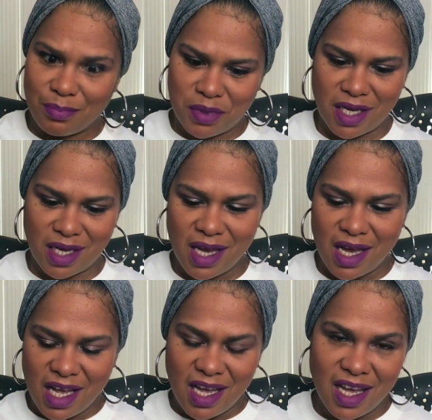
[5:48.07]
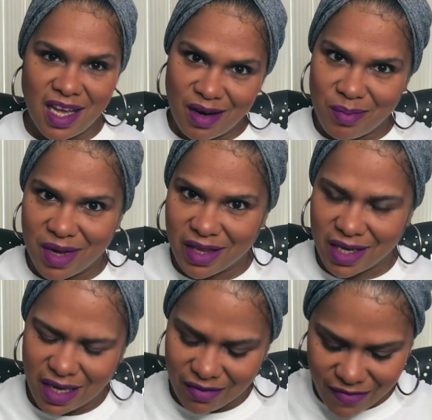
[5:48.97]
be in
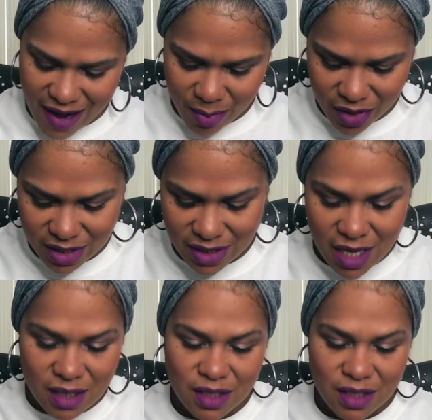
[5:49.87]
Melanated Fabrics.